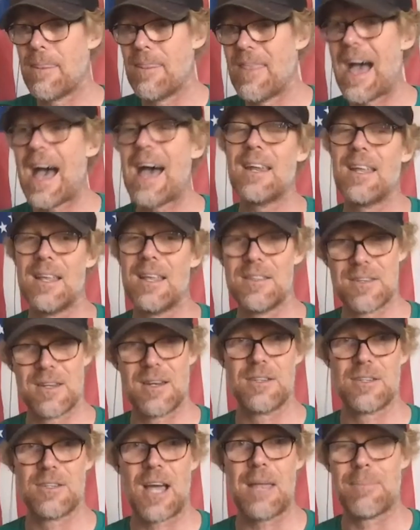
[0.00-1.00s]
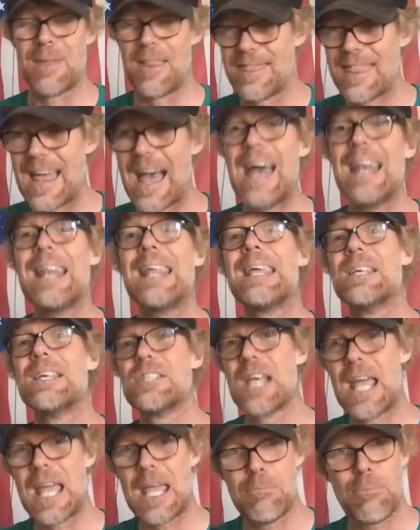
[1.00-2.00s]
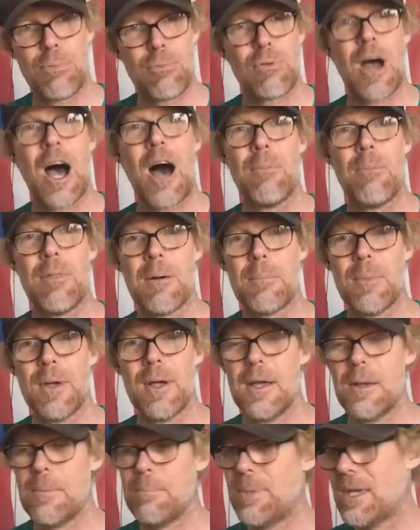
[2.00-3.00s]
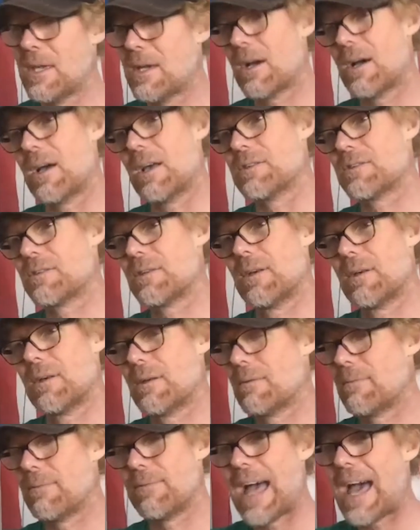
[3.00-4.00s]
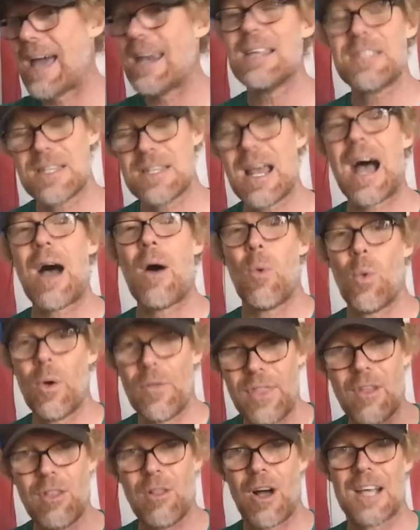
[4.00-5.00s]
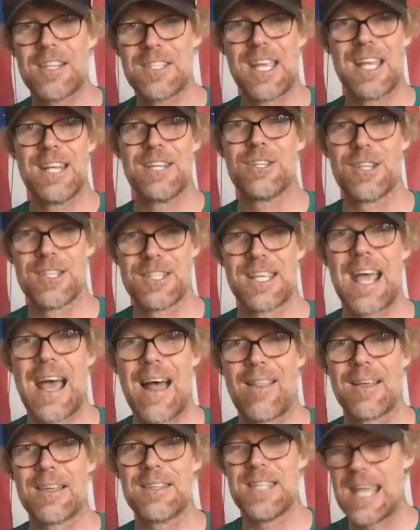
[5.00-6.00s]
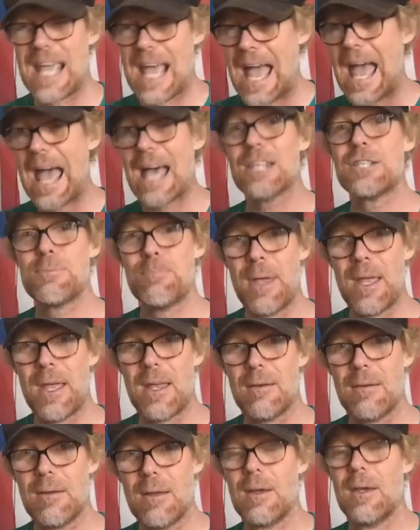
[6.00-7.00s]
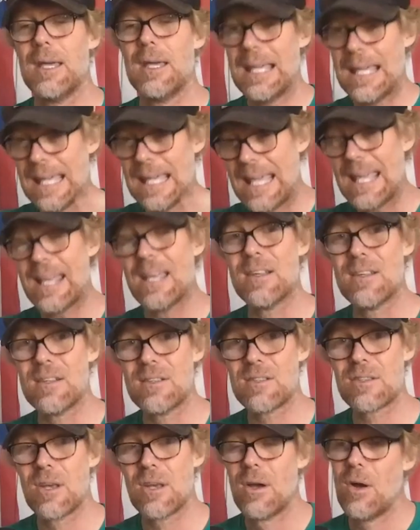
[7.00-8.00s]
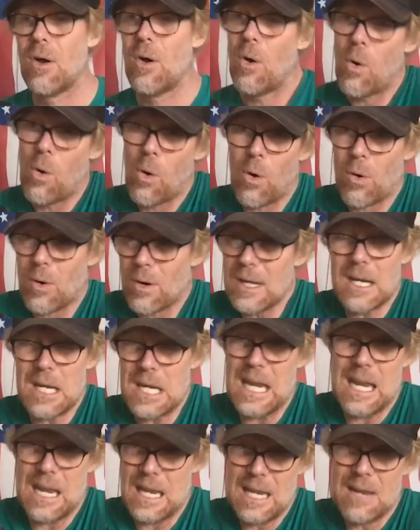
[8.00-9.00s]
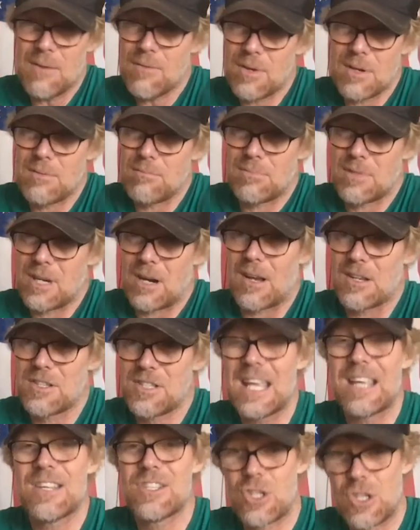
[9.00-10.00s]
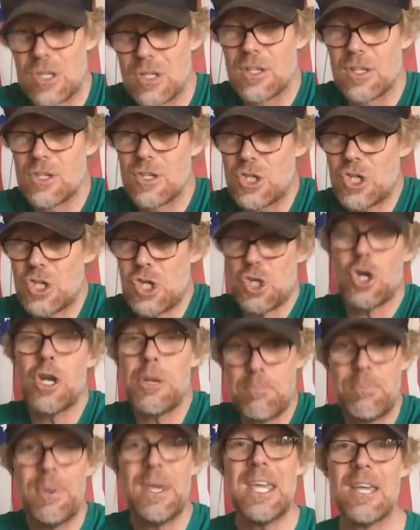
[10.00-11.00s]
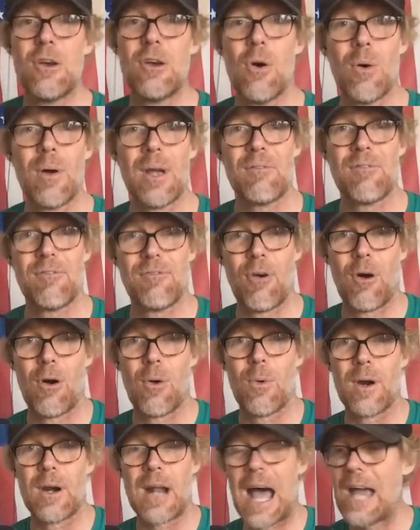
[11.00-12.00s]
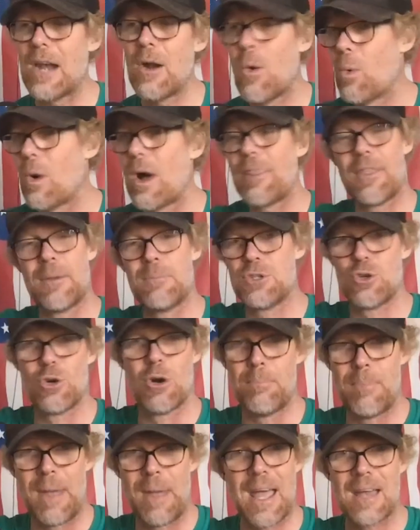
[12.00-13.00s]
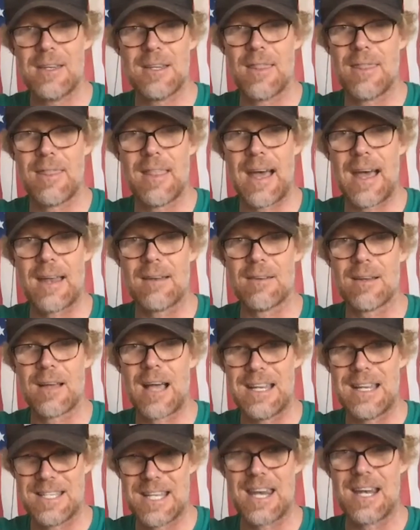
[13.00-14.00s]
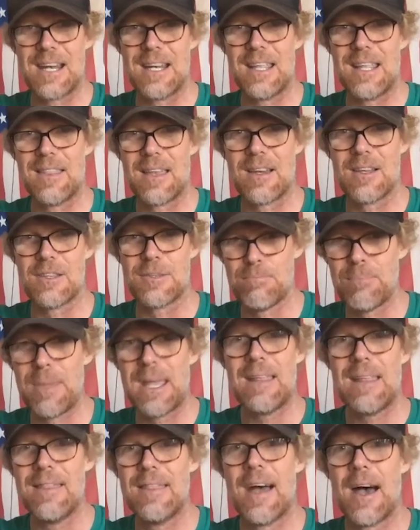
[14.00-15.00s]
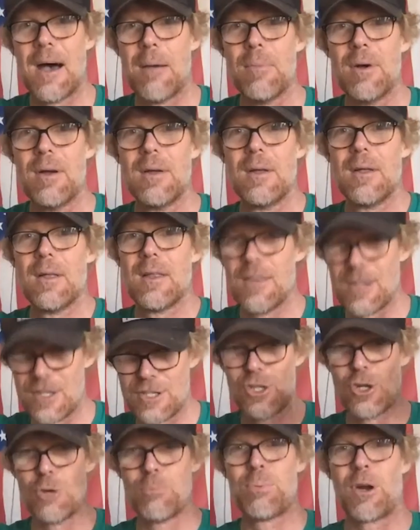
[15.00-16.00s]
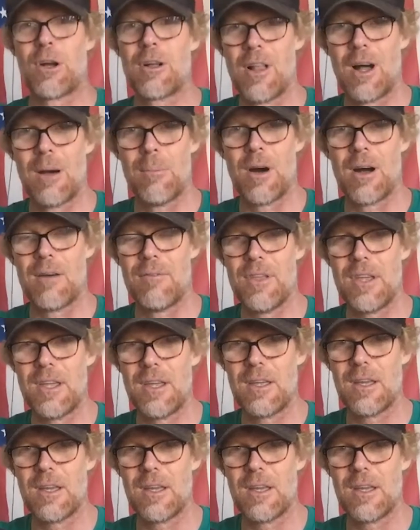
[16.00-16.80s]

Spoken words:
that is an indictment. That is a problem, because that is not what the Los Angeles Galaxy has been, is, or even, dare I say, should be going forward. I don't want them to abandon that identity that has made them the super club of